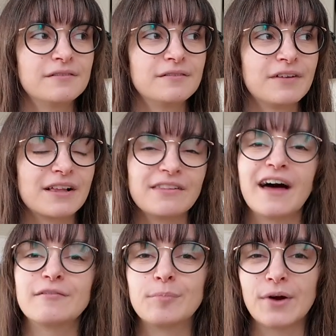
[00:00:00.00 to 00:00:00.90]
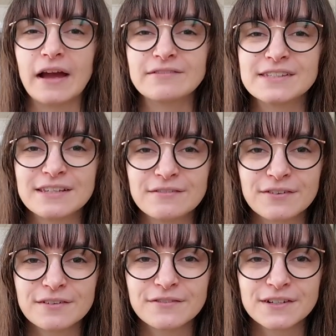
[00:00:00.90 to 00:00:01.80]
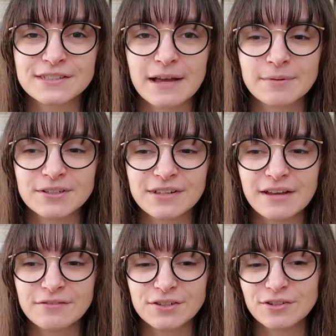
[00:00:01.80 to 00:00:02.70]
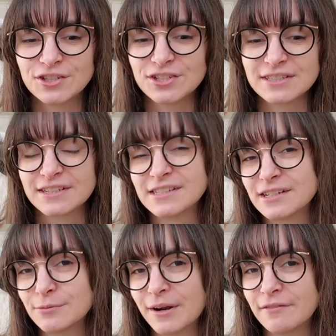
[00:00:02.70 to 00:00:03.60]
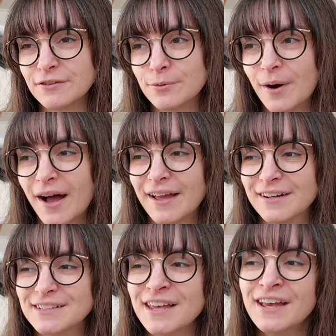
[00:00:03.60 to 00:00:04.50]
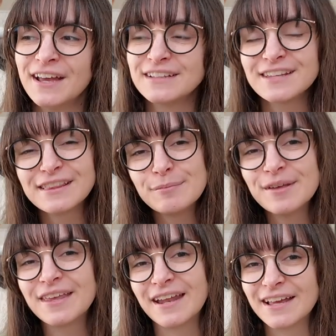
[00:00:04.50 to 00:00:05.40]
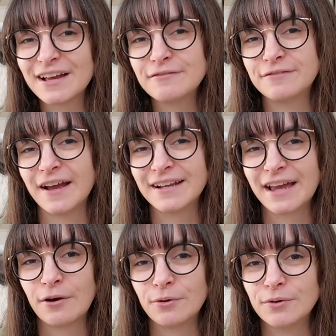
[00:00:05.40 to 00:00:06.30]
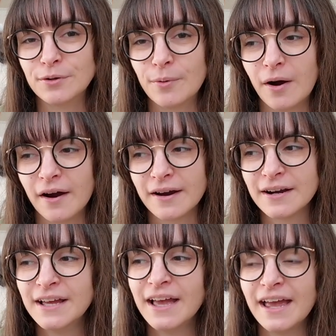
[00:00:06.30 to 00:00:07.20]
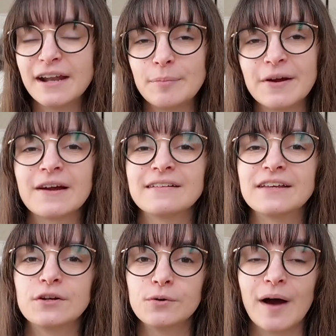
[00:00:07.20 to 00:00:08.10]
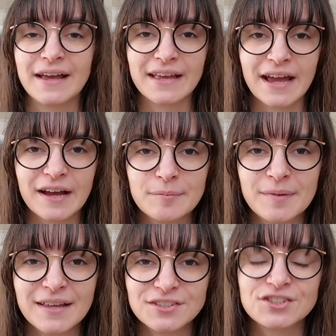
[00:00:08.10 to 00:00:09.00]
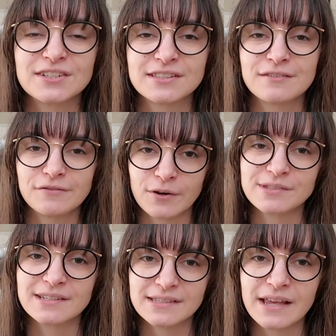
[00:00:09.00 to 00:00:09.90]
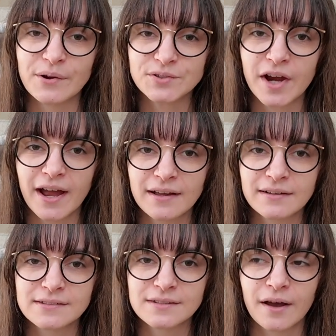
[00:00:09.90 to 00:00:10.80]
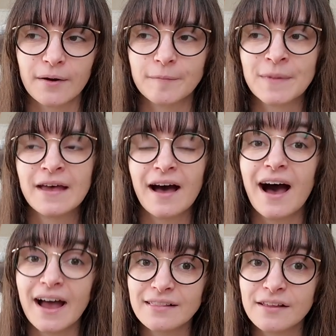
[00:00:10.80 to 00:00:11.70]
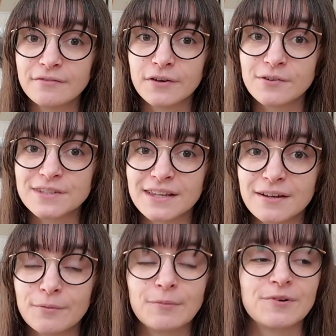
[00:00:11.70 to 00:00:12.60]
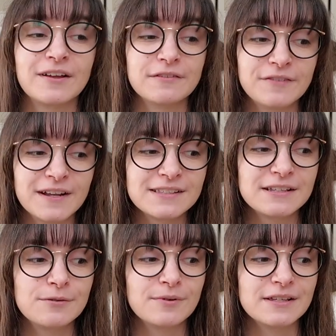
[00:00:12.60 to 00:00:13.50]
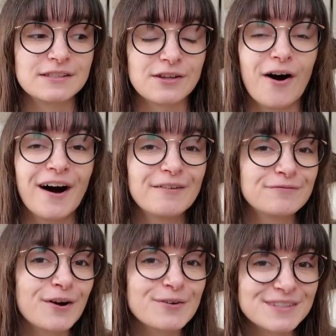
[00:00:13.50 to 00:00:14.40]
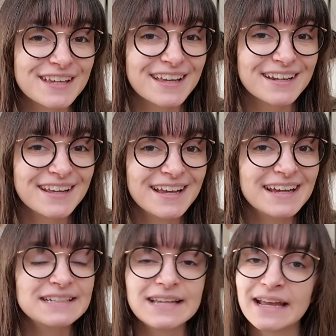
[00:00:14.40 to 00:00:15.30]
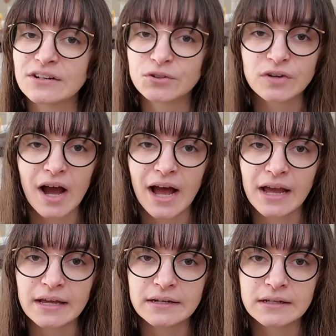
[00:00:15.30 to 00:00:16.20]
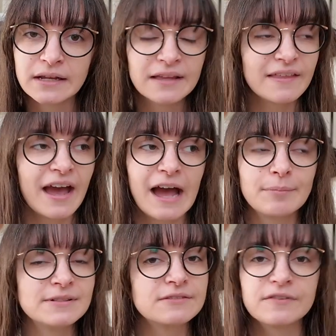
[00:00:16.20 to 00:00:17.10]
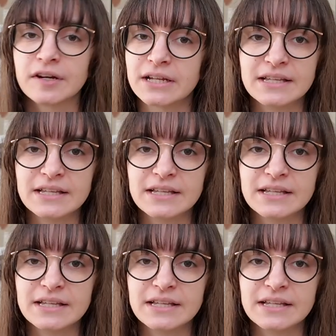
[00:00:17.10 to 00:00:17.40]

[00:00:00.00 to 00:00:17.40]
like a lot of privacy for the first time in your life and you could just listen to whatever you want, and it's like the beginning of finding out who you are, and apparently who I am is just the Frozen soundtrack. So I love Frozen. When we're on the Fantasy, we saw Frozen. Dane cried. That happens very